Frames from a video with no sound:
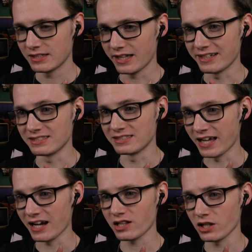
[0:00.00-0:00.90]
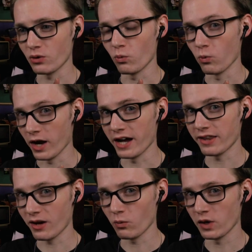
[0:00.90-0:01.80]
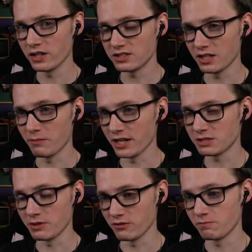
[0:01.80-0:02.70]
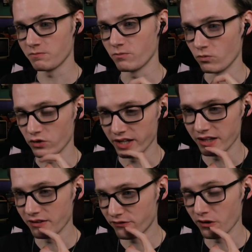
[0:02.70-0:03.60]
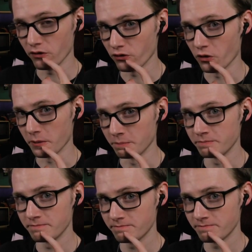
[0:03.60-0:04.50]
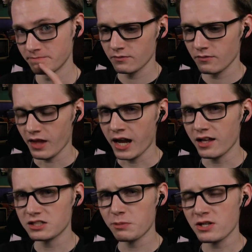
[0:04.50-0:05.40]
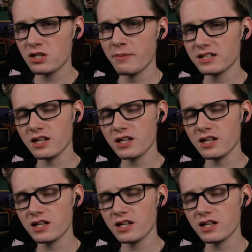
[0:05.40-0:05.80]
exactly why that was, and it makes me really feel for him. And it especially makes